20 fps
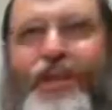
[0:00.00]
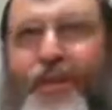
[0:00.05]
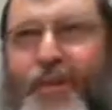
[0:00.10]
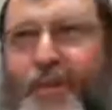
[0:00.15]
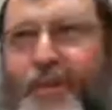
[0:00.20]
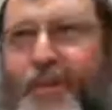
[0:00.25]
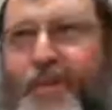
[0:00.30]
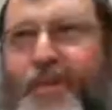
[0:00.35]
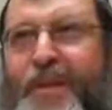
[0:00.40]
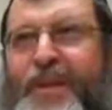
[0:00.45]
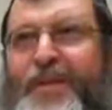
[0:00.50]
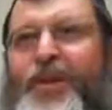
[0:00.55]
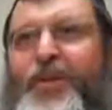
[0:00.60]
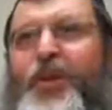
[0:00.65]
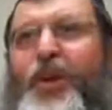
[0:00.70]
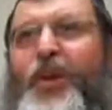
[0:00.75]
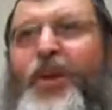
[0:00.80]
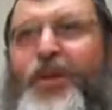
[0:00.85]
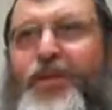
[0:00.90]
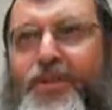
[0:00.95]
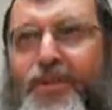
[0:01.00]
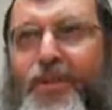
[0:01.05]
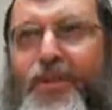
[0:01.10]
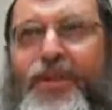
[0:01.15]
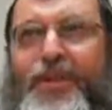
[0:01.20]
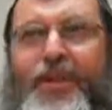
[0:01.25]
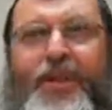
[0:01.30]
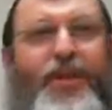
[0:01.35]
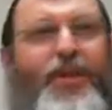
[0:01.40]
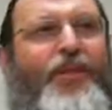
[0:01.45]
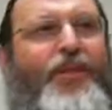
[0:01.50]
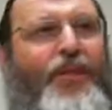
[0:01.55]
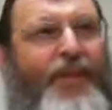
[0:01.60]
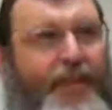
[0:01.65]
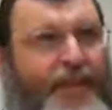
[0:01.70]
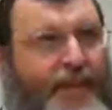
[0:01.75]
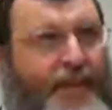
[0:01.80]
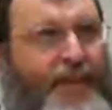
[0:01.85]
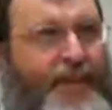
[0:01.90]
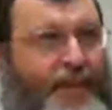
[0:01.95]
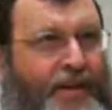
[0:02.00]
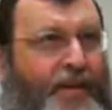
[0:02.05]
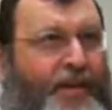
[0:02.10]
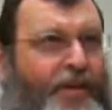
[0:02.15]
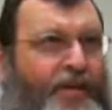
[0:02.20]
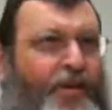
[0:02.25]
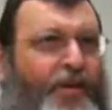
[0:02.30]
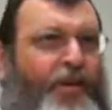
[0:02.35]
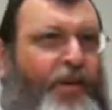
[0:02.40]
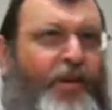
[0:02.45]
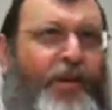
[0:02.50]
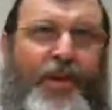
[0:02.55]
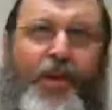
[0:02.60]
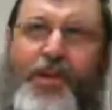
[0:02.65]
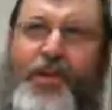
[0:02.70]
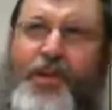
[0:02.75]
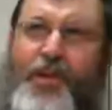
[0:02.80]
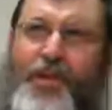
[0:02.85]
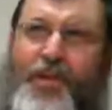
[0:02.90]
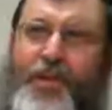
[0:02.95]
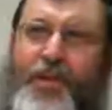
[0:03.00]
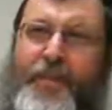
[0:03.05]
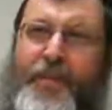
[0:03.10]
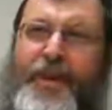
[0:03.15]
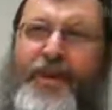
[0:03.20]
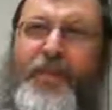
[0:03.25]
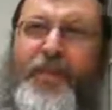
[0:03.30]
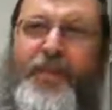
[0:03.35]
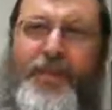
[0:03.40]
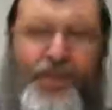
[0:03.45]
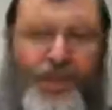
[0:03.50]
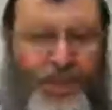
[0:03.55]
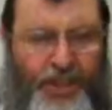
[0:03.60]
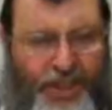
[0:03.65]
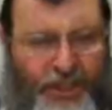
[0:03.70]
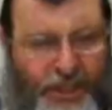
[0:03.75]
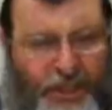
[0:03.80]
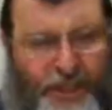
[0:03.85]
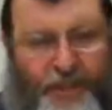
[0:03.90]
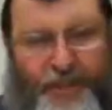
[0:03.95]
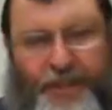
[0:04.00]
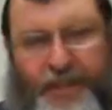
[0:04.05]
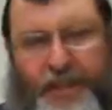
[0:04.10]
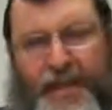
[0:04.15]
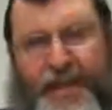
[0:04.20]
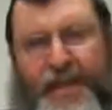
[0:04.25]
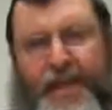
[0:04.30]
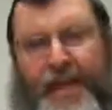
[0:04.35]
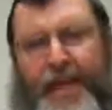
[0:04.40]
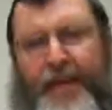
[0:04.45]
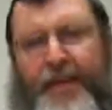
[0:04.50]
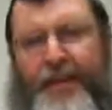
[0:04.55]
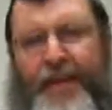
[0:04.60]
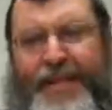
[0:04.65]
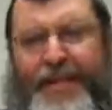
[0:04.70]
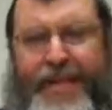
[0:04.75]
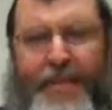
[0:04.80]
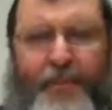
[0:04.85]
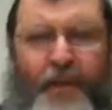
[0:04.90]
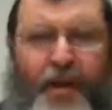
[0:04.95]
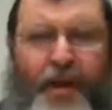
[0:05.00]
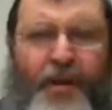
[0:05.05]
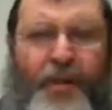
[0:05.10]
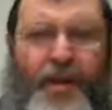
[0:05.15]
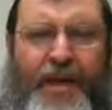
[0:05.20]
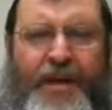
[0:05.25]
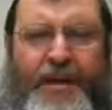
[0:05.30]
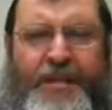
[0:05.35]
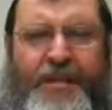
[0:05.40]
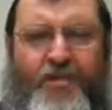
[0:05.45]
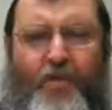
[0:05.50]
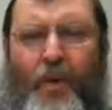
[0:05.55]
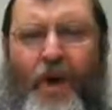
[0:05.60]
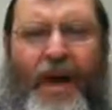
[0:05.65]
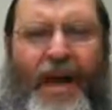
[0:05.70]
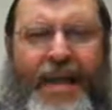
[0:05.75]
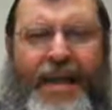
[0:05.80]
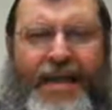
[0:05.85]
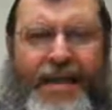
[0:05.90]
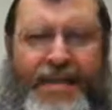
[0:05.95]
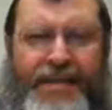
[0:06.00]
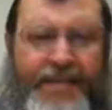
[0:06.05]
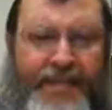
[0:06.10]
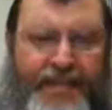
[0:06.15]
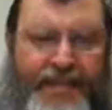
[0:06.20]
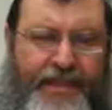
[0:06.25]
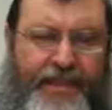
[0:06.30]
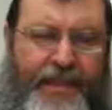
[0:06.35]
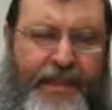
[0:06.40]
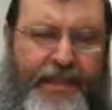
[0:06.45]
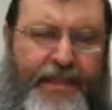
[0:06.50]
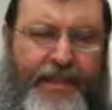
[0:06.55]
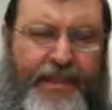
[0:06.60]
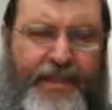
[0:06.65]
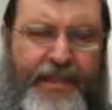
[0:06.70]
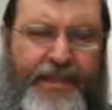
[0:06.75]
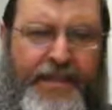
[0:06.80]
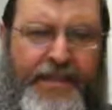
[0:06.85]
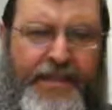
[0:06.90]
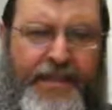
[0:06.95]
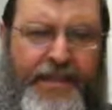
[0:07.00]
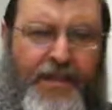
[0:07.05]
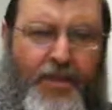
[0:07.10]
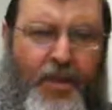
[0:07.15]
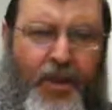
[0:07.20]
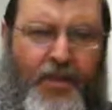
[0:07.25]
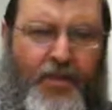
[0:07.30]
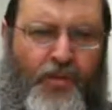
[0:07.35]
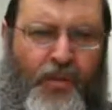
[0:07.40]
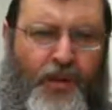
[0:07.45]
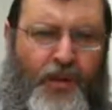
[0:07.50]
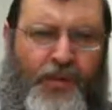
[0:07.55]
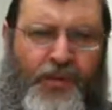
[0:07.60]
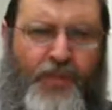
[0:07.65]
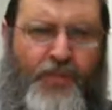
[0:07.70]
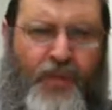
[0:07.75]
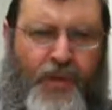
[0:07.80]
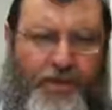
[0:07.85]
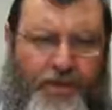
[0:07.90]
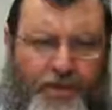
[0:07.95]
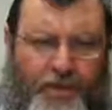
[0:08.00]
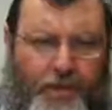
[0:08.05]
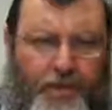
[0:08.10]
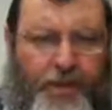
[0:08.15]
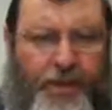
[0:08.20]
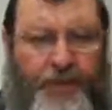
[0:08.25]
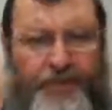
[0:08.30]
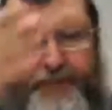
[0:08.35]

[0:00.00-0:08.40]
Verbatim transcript: forty-five thousand dollars, you know, there's a lot of, a lot of panos to be made when Mashiach comes. But the bottom line is, why is it that this is not where it's supposed to be?